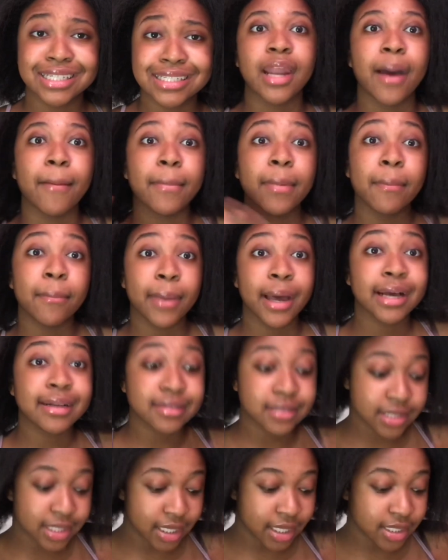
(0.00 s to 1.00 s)
I'm about
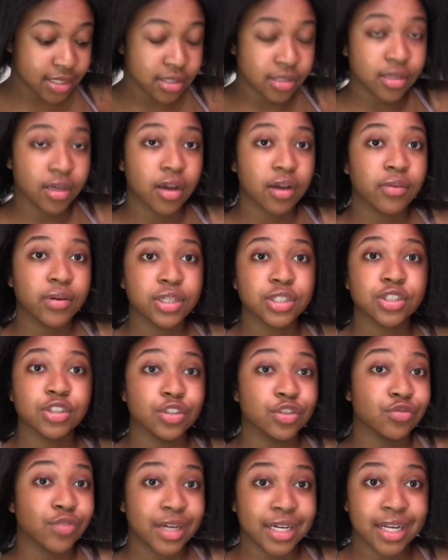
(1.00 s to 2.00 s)
to answer your questions
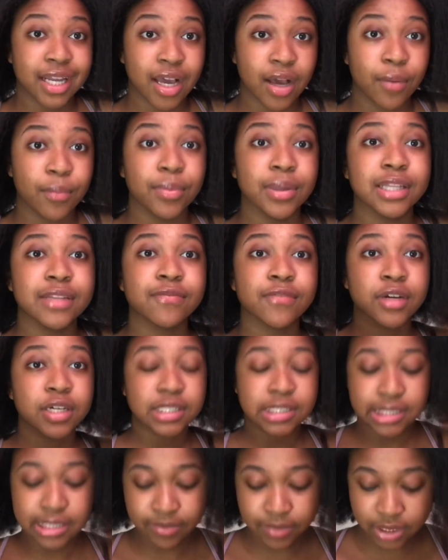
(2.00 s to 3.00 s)
right now, but first
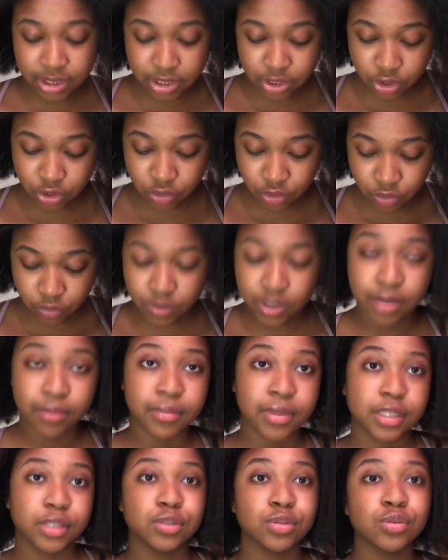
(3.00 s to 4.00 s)
let me show you what I'm
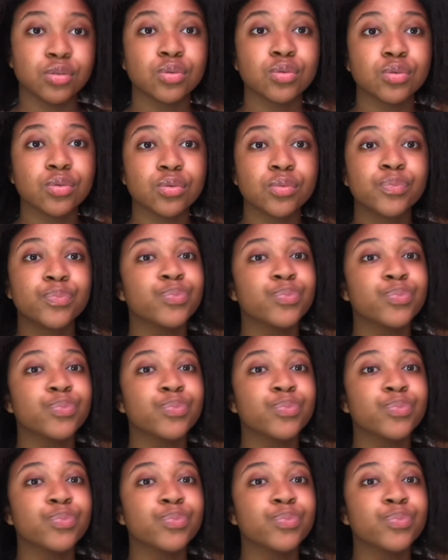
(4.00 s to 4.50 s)
about to do.